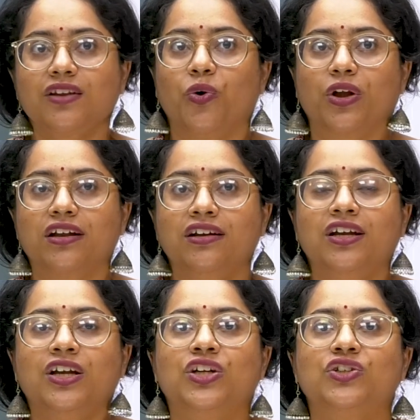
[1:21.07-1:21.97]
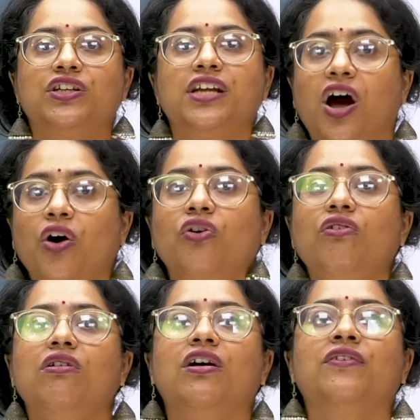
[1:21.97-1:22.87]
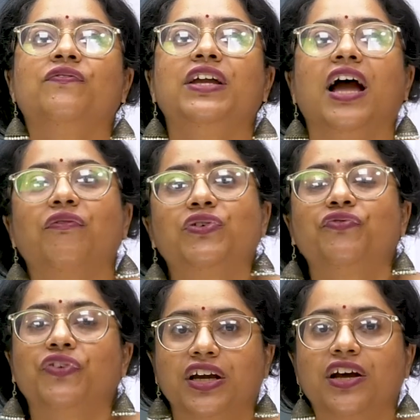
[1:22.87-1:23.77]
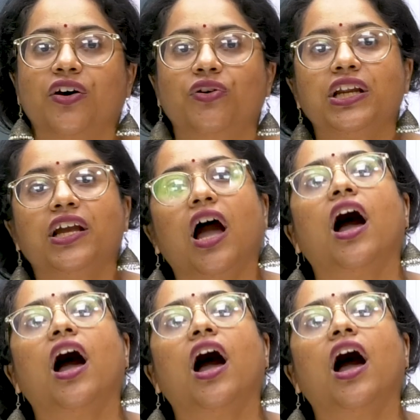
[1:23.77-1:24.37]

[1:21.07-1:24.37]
Okay. So now we have to figure out